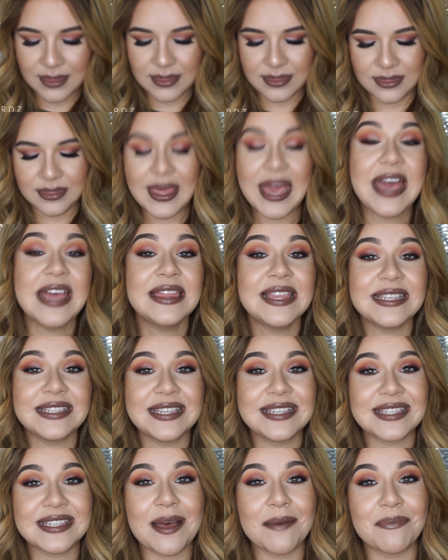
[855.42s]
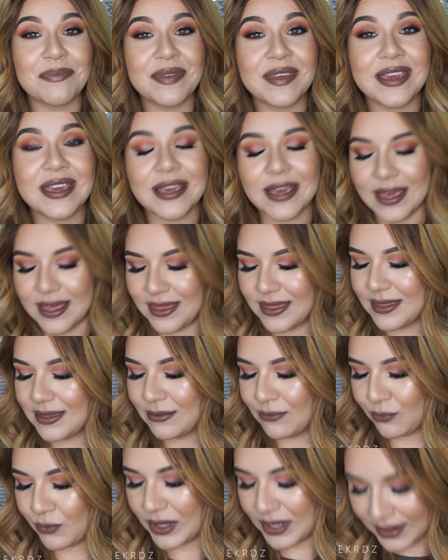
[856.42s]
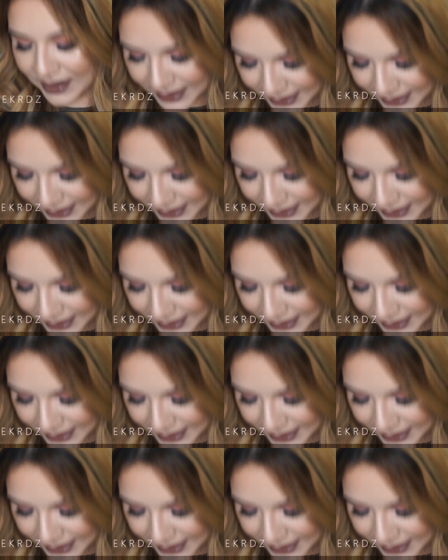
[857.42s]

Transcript: Then this is something, one of the